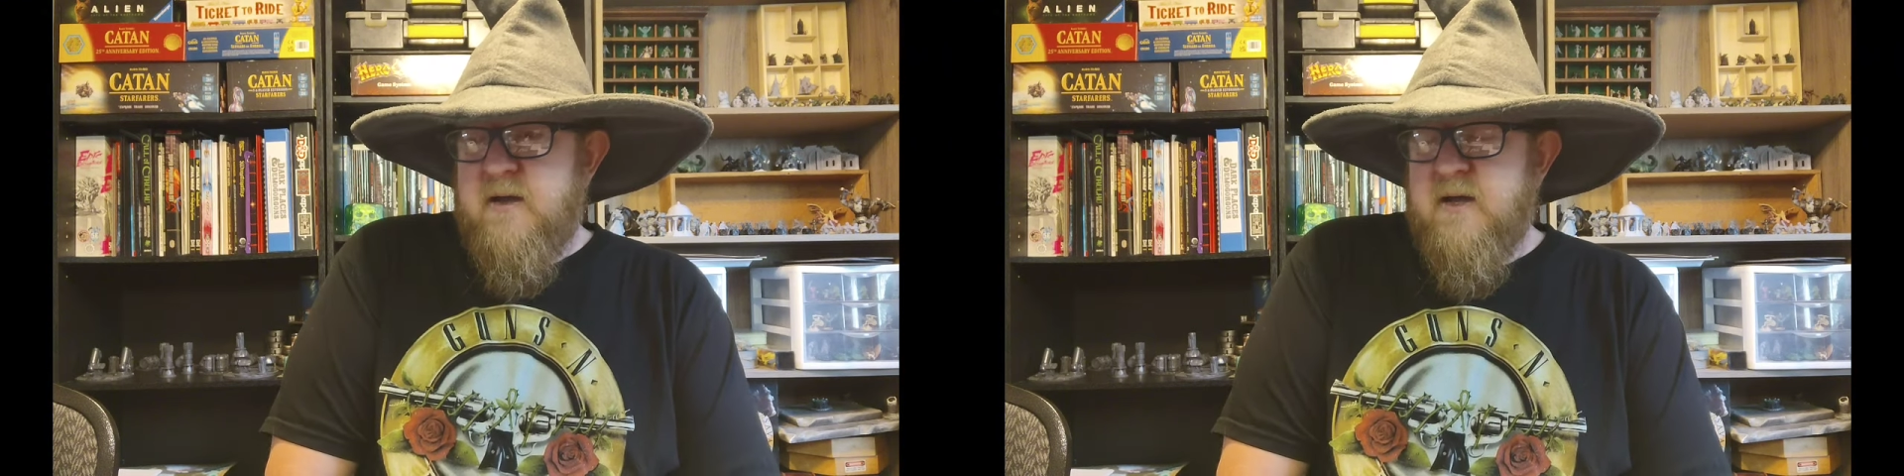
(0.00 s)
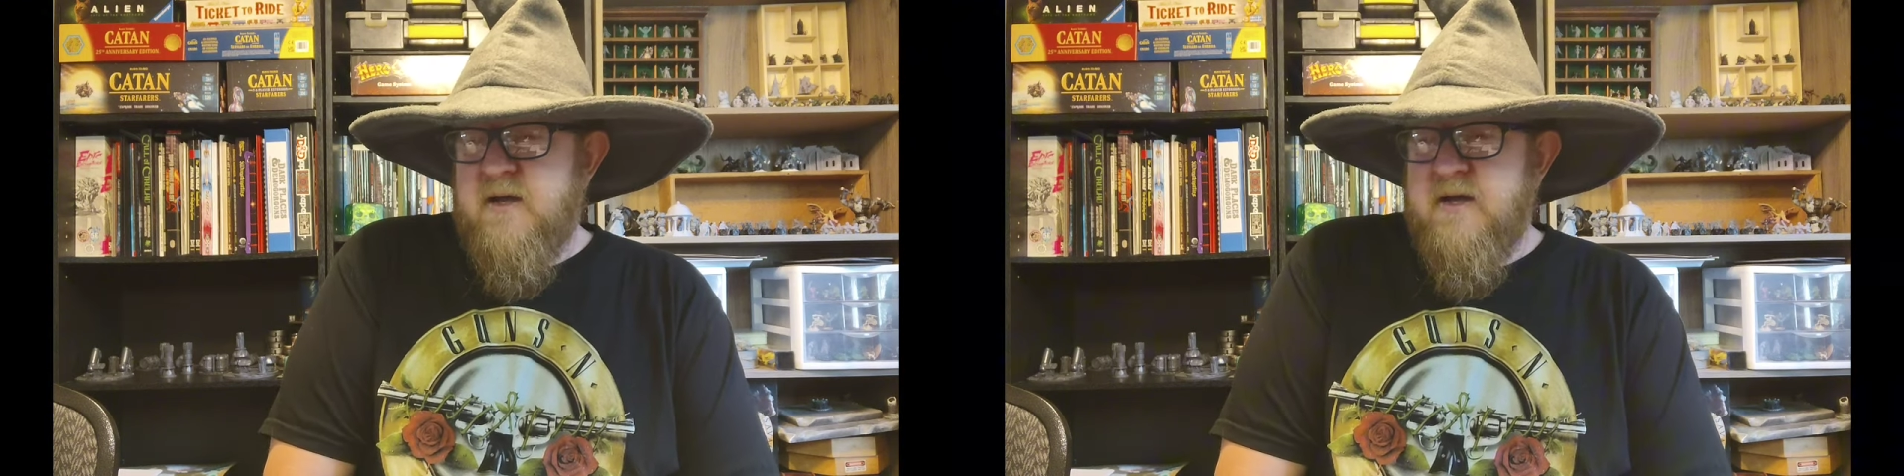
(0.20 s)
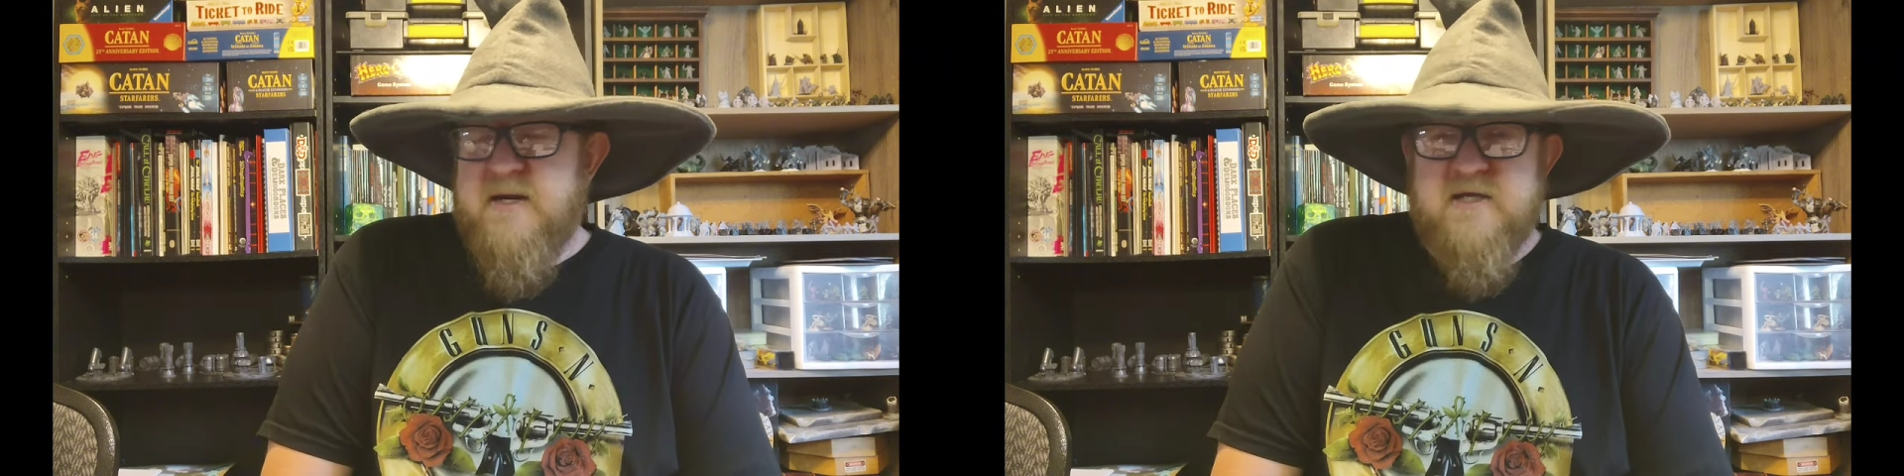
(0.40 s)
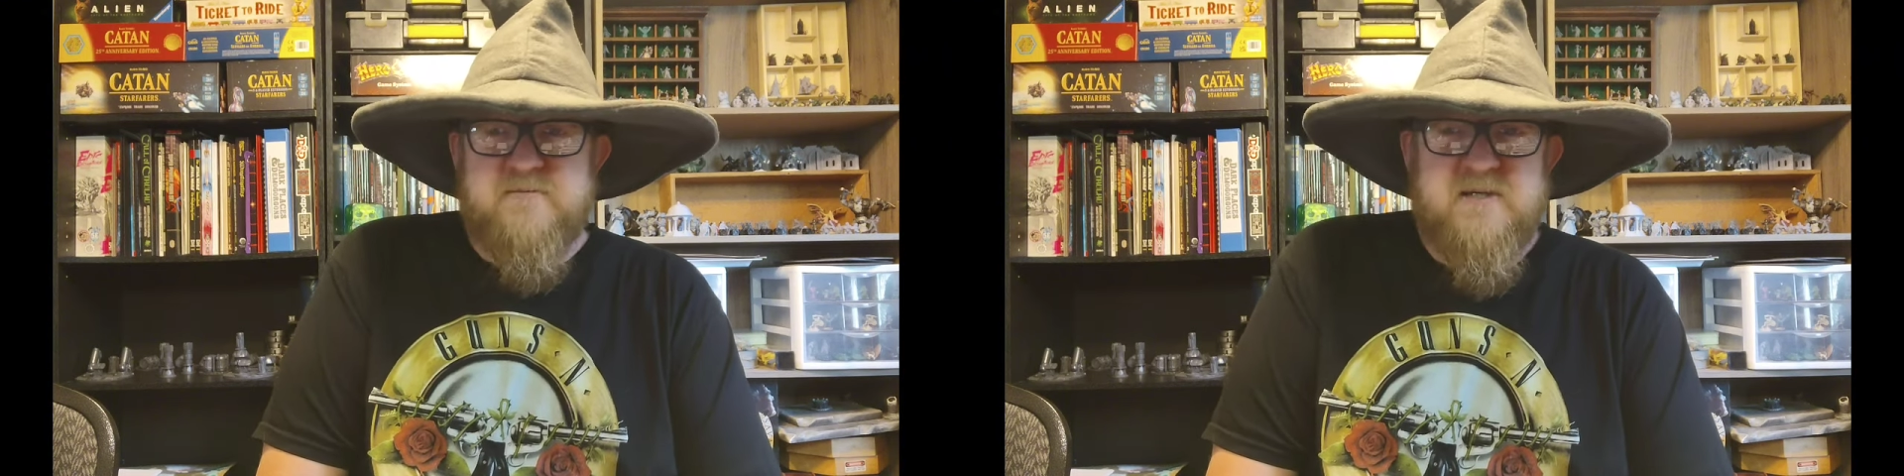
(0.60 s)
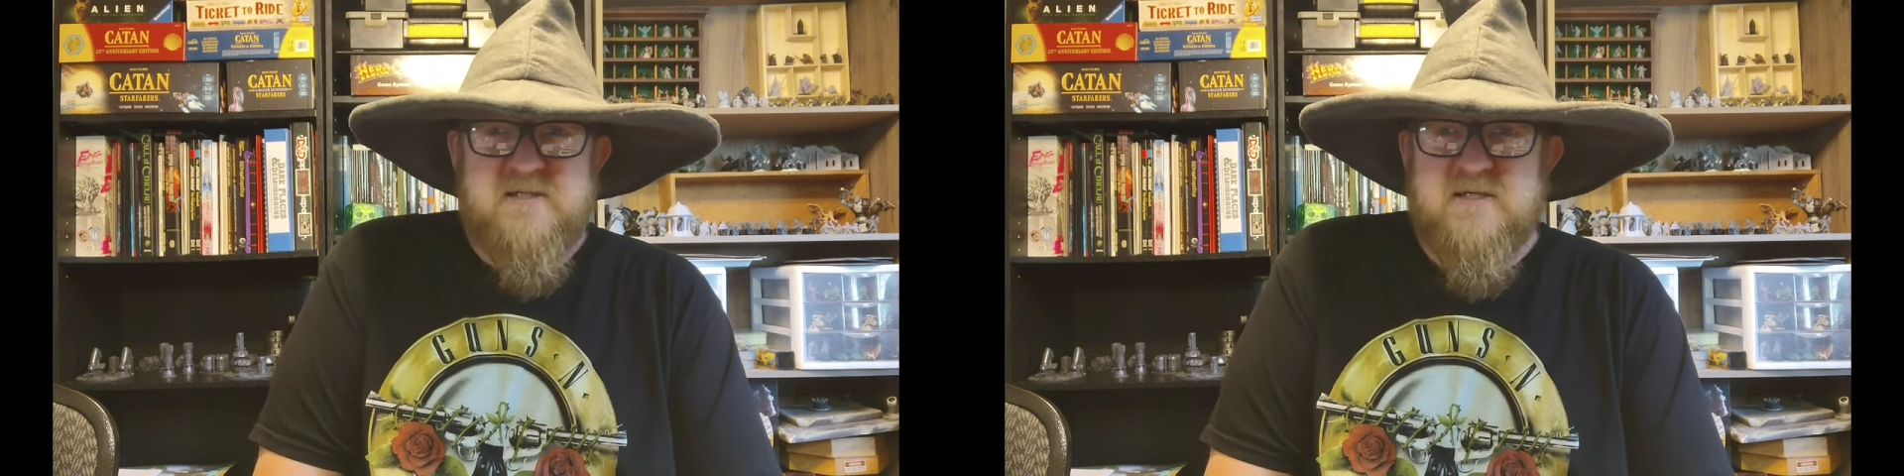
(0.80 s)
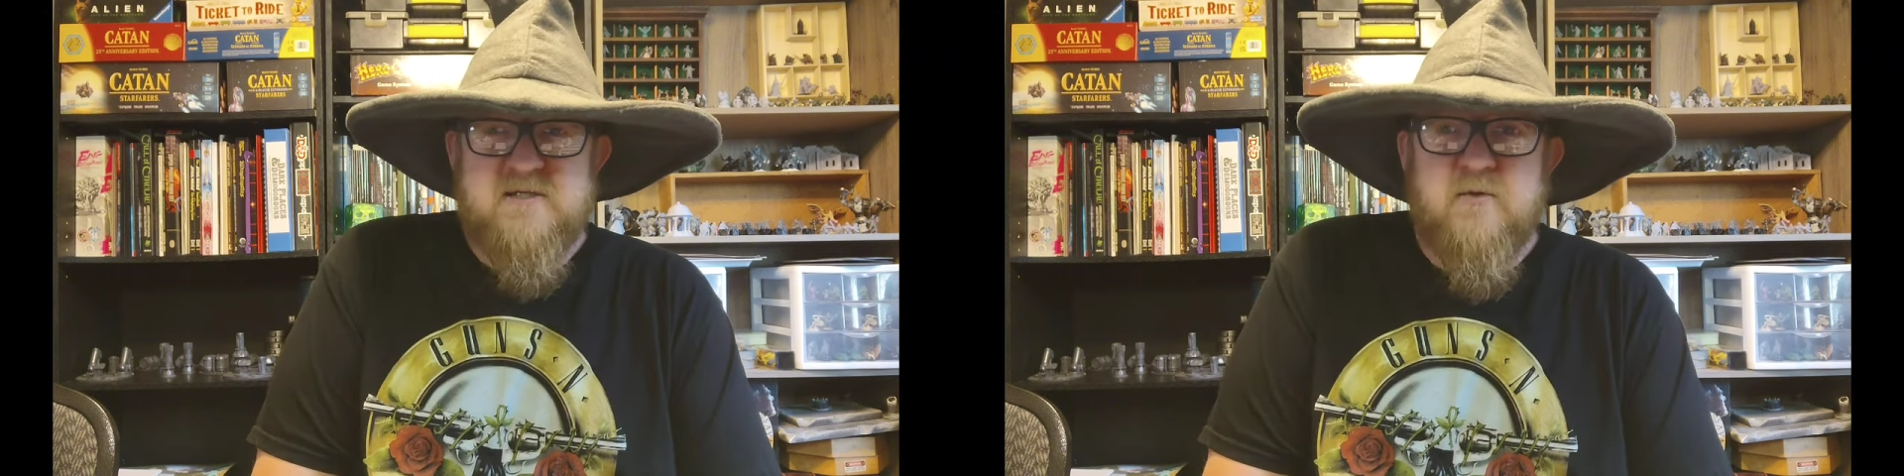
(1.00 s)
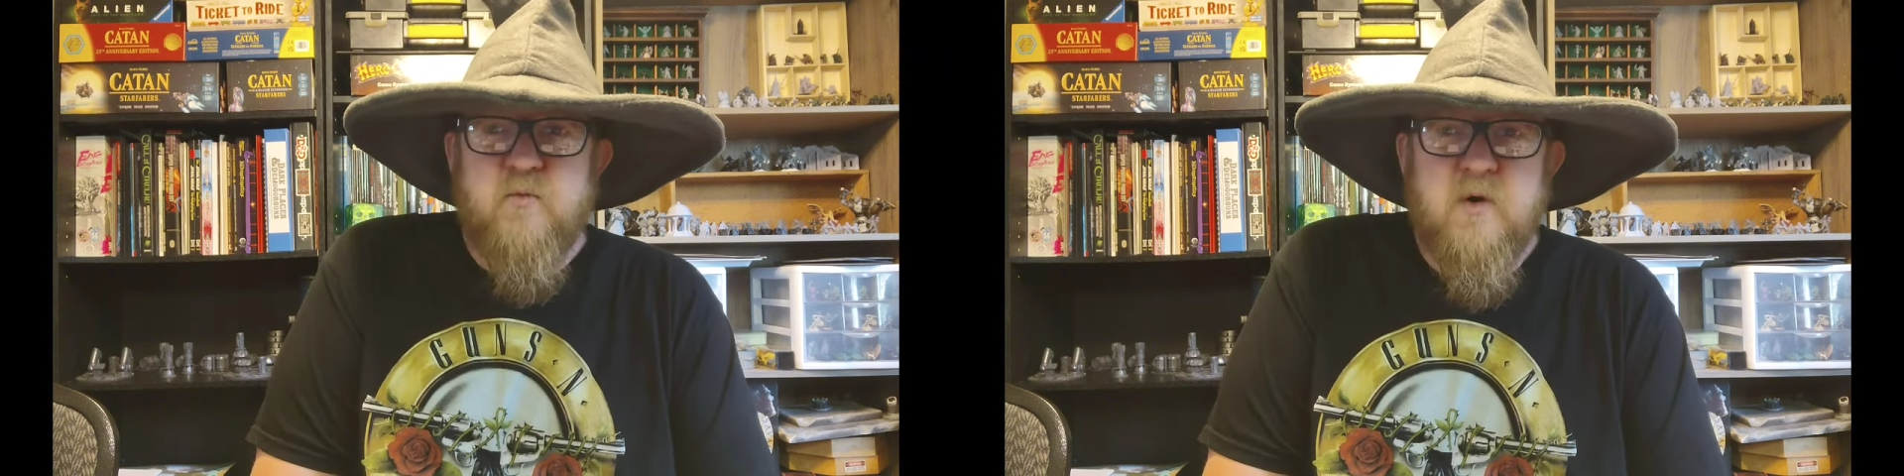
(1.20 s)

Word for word: uh, an XP system